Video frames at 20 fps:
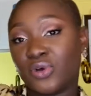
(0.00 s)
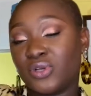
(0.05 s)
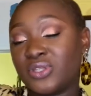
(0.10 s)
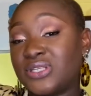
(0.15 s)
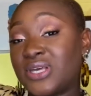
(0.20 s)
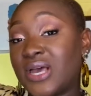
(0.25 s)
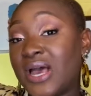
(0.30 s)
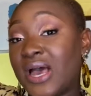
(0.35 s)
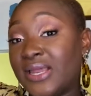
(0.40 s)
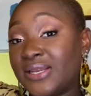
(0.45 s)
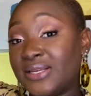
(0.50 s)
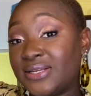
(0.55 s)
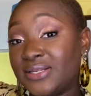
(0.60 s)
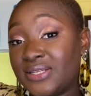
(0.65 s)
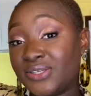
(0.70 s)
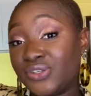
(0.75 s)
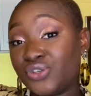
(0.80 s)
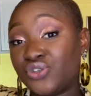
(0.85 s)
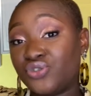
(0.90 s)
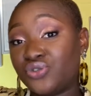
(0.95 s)
on to adding
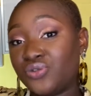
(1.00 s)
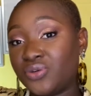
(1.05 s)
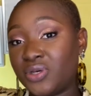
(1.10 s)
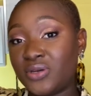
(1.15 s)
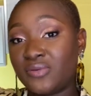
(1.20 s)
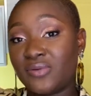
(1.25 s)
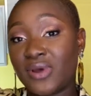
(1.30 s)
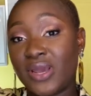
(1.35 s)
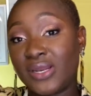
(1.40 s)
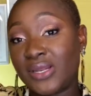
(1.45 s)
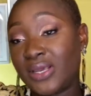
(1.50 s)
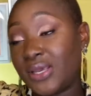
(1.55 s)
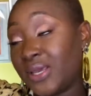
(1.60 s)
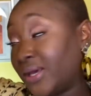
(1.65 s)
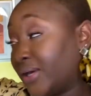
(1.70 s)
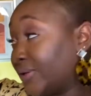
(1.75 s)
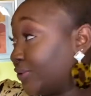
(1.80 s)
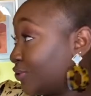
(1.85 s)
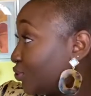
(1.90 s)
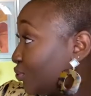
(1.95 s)
this tree right
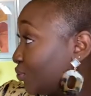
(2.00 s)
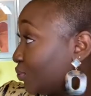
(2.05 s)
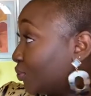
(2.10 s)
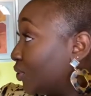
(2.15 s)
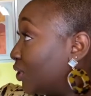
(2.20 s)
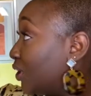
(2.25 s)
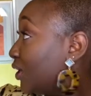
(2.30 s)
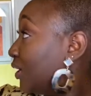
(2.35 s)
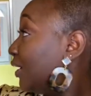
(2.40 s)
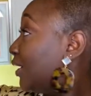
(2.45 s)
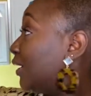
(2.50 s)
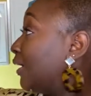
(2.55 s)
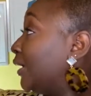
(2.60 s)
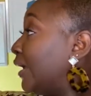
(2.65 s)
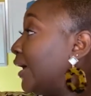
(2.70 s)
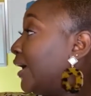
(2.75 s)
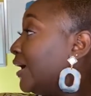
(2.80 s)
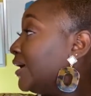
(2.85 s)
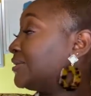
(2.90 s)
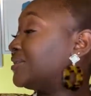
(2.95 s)
here to
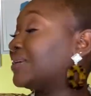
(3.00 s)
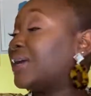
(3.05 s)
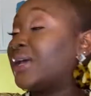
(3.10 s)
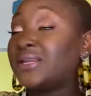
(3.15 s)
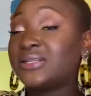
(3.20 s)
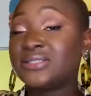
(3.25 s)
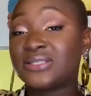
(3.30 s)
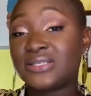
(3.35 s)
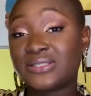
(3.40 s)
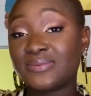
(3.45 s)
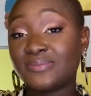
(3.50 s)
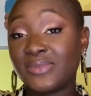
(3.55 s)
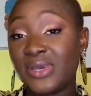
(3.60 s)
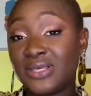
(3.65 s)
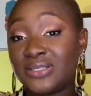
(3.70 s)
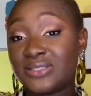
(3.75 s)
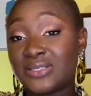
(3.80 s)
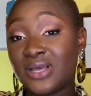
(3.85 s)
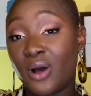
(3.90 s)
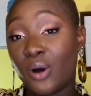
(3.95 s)
it, and it just
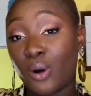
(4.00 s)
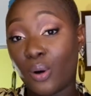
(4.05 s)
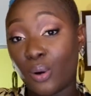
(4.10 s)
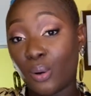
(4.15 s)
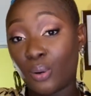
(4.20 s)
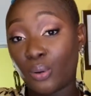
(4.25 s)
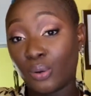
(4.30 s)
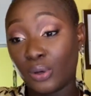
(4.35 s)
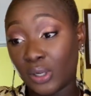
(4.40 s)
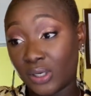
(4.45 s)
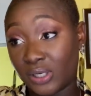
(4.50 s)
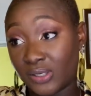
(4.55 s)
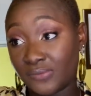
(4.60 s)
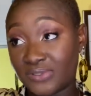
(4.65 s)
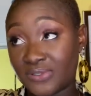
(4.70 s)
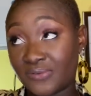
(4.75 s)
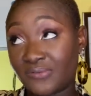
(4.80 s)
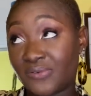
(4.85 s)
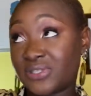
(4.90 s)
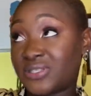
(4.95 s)
makes a whole lot of
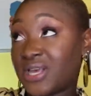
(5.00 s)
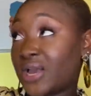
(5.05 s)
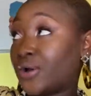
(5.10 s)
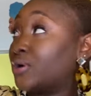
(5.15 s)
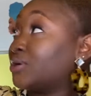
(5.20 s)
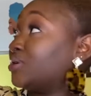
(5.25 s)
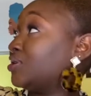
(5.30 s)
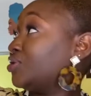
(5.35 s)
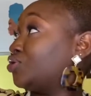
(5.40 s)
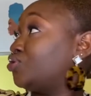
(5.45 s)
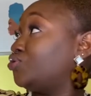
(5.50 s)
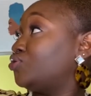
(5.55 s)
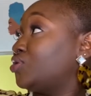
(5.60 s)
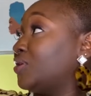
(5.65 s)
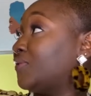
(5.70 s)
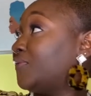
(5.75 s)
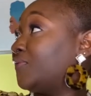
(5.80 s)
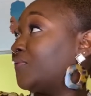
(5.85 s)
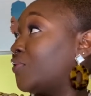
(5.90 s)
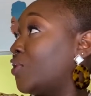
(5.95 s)
difference. I got this
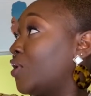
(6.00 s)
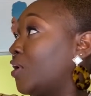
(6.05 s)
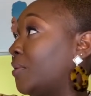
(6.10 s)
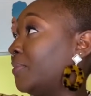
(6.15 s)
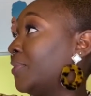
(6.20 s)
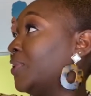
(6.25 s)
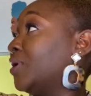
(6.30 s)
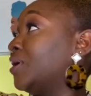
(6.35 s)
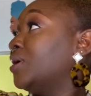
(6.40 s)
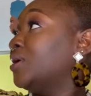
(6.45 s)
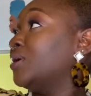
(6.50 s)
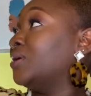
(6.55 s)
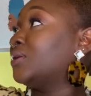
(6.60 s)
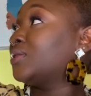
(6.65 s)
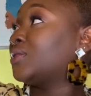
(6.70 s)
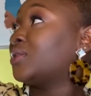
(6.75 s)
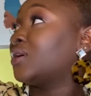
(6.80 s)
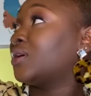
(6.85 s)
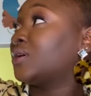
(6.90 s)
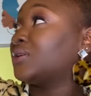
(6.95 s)
tree from
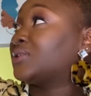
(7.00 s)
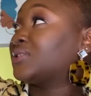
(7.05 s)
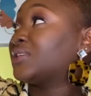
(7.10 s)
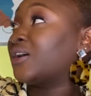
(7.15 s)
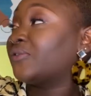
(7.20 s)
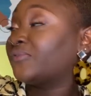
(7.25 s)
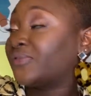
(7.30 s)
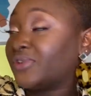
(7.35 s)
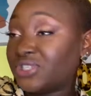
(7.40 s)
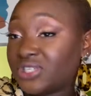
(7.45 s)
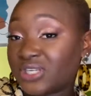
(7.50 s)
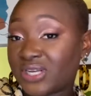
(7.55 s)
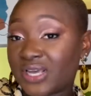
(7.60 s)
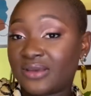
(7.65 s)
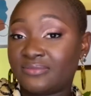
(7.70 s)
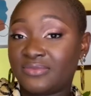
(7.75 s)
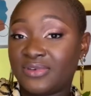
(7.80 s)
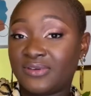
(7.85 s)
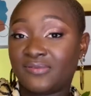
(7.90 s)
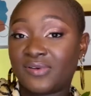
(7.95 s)
the Salvation
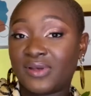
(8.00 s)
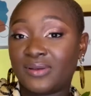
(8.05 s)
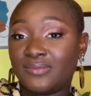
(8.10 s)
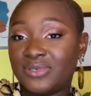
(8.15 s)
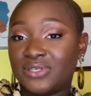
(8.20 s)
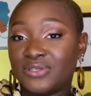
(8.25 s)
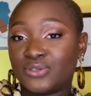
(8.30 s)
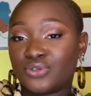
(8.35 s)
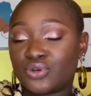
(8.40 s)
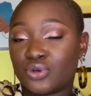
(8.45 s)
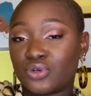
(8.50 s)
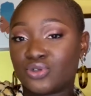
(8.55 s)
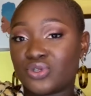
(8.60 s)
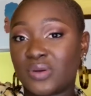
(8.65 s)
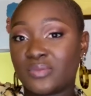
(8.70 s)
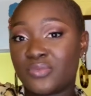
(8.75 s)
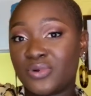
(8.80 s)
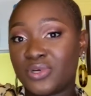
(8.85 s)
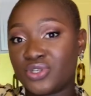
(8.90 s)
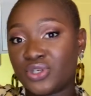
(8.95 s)
Army family store, so
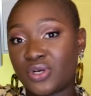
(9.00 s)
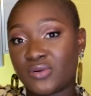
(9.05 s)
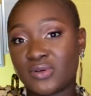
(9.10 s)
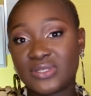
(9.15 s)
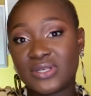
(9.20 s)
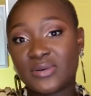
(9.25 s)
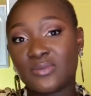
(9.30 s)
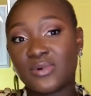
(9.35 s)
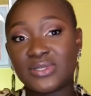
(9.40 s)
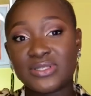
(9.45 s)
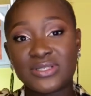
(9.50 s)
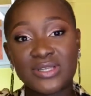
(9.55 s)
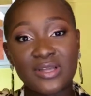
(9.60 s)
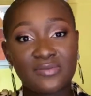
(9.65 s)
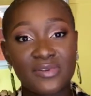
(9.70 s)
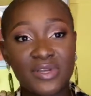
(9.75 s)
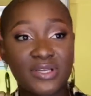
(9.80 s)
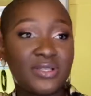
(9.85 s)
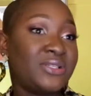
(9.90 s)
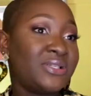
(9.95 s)
I'm pretty sure it was someone's
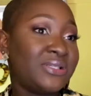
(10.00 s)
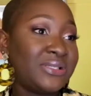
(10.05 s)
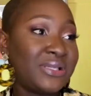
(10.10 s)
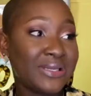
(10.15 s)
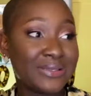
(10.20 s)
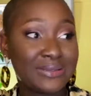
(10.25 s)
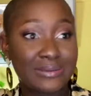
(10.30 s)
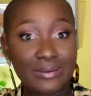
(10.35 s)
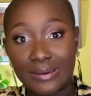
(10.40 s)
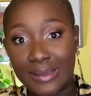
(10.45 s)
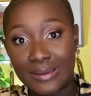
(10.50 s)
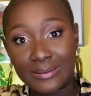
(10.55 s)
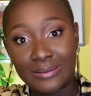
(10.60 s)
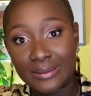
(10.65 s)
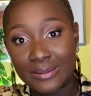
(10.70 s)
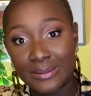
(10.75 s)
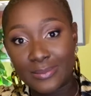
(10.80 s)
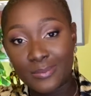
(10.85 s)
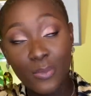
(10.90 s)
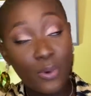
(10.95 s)
stuff that they didn't like
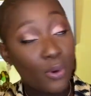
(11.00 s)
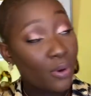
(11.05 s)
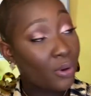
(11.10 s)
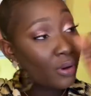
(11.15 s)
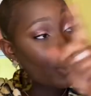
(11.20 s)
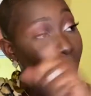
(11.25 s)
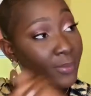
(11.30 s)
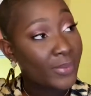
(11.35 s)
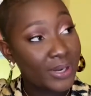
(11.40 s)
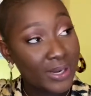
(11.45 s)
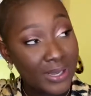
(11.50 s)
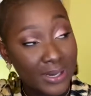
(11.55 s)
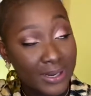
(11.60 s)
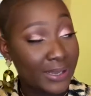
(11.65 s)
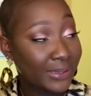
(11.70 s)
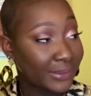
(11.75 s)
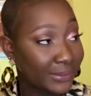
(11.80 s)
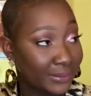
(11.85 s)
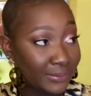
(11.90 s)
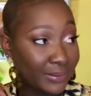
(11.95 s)
anymore, but I
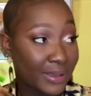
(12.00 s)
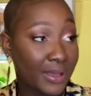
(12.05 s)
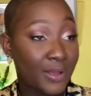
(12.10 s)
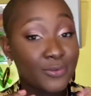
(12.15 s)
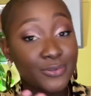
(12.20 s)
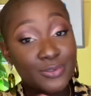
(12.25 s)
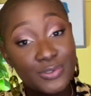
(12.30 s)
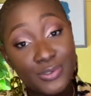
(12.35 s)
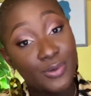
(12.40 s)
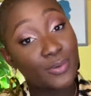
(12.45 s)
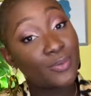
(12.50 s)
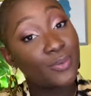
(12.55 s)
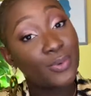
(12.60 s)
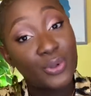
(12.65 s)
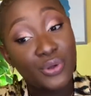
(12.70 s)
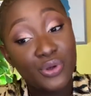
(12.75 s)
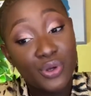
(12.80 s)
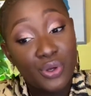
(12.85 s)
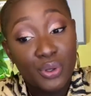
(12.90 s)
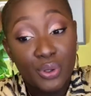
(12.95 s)
like it now, so
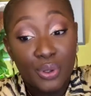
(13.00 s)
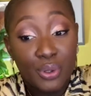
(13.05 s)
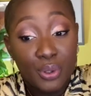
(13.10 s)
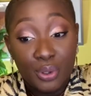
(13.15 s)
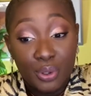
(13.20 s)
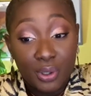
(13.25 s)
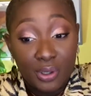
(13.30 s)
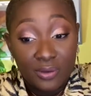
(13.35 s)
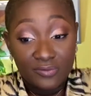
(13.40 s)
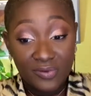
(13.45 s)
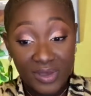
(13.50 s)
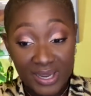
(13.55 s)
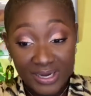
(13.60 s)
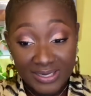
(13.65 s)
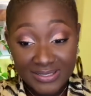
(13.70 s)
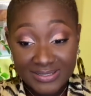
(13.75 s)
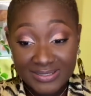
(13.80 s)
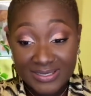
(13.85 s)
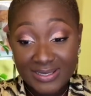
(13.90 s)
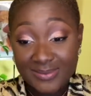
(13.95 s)

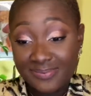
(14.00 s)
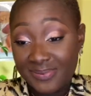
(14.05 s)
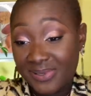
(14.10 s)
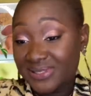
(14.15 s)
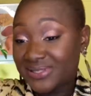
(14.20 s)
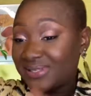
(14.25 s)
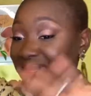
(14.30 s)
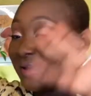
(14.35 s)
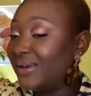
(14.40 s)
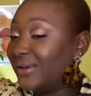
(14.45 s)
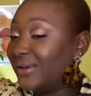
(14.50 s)
finders keepers.